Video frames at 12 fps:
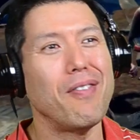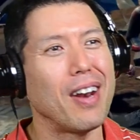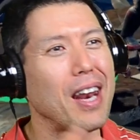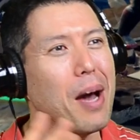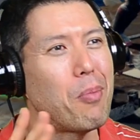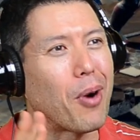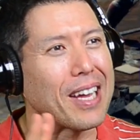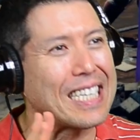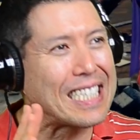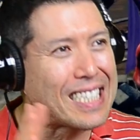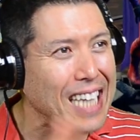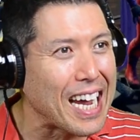a lot more
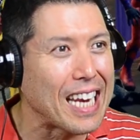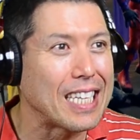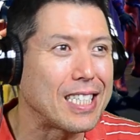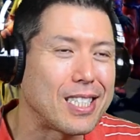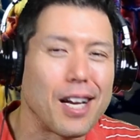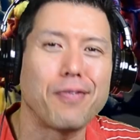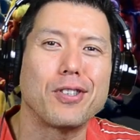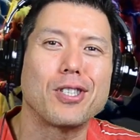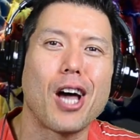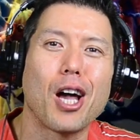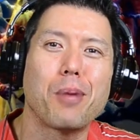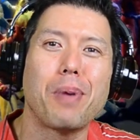exciting stuff to
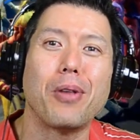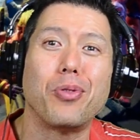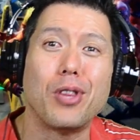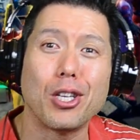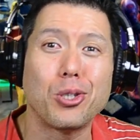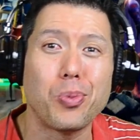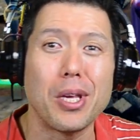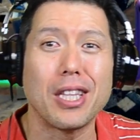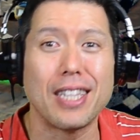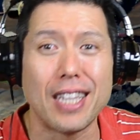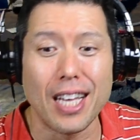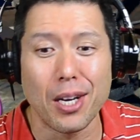talk about this week
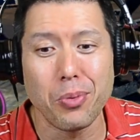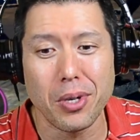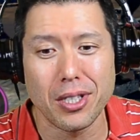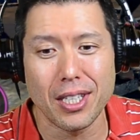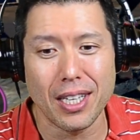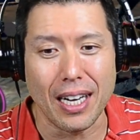than we did